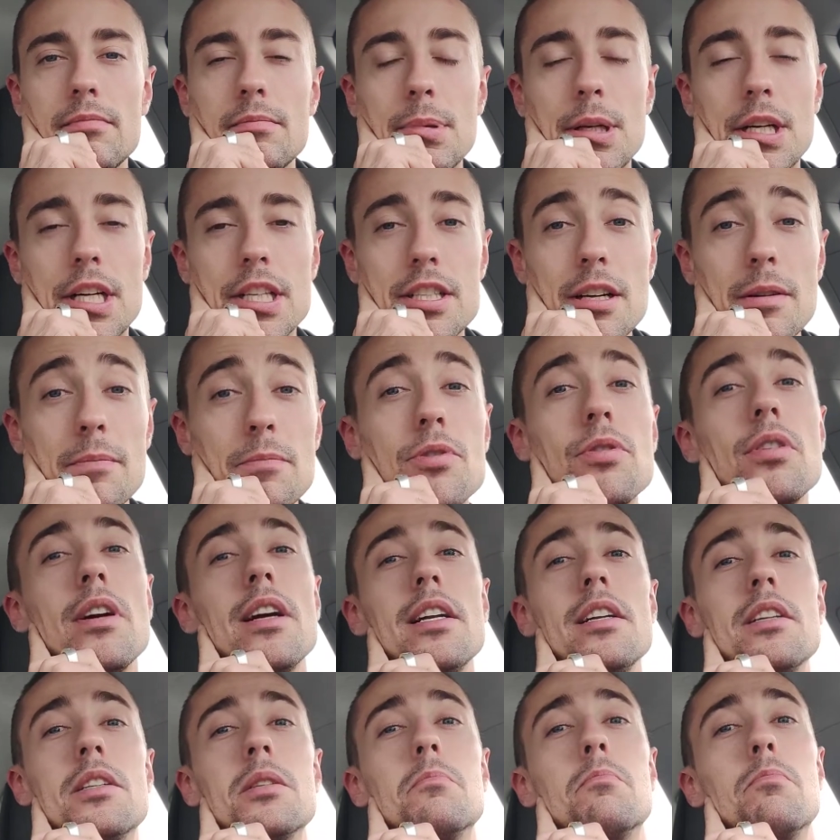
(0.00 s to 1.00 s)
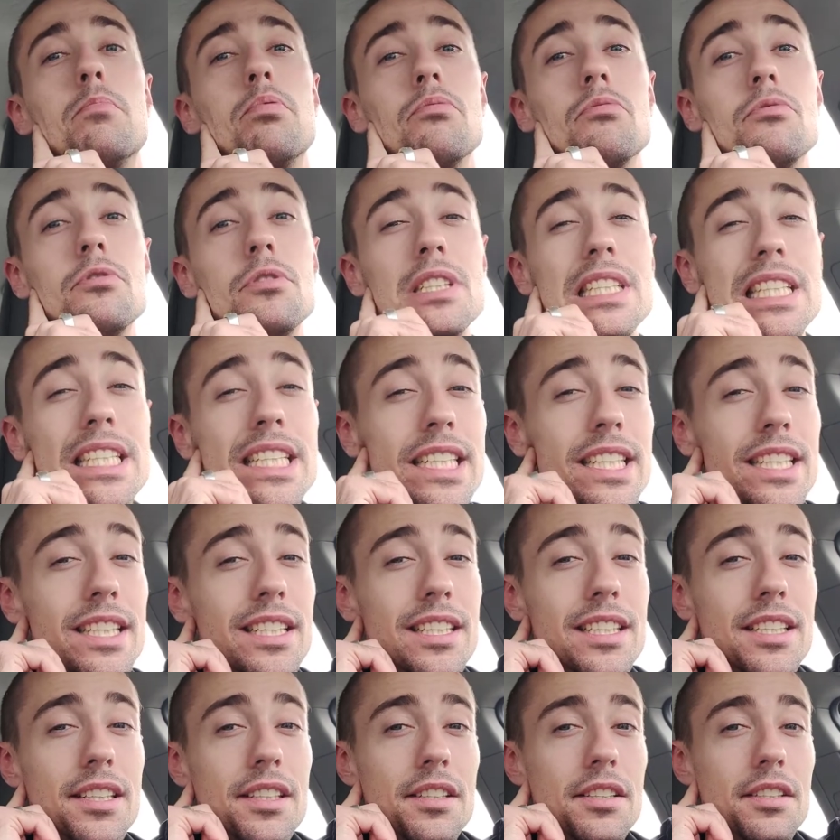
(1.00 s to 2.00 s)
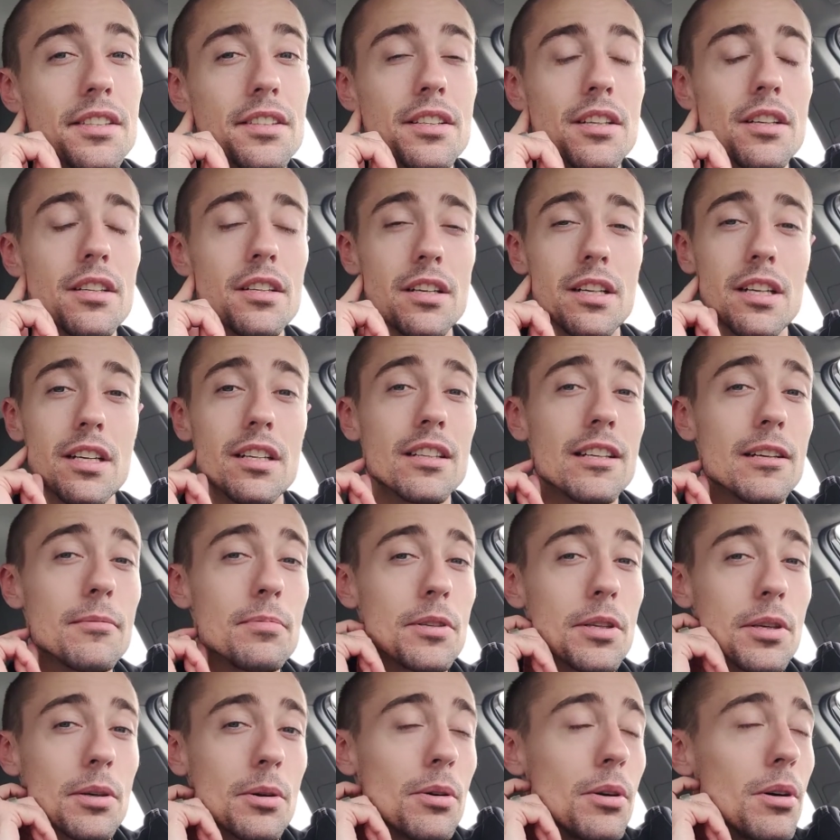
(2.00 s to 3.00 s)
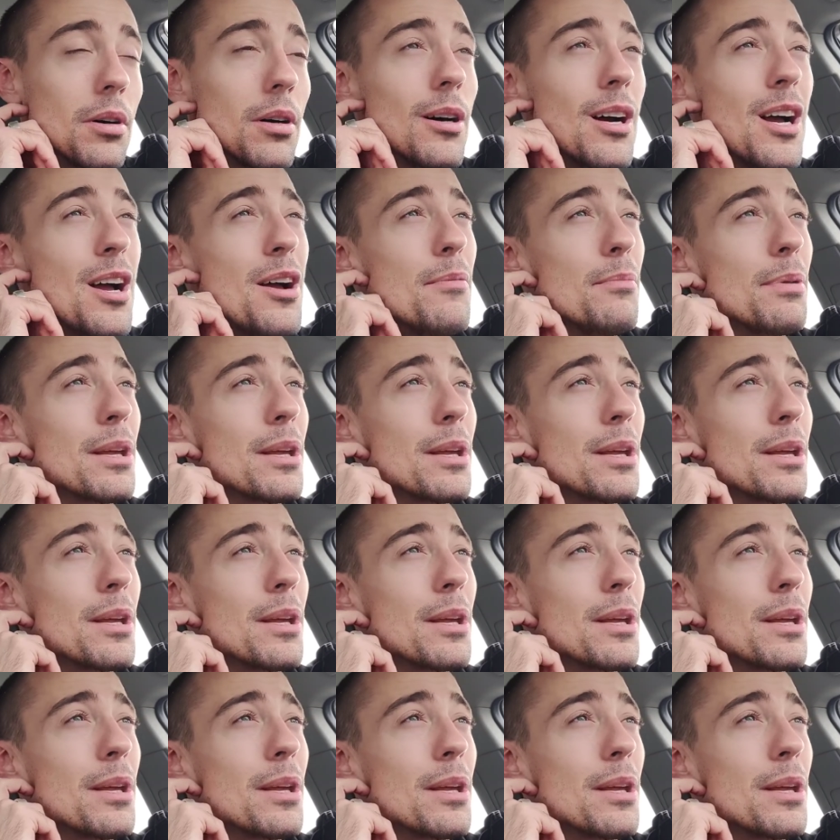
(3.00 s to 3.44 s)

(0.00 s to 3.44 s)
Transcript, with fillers: because I'm trying to breathe on an elliptical,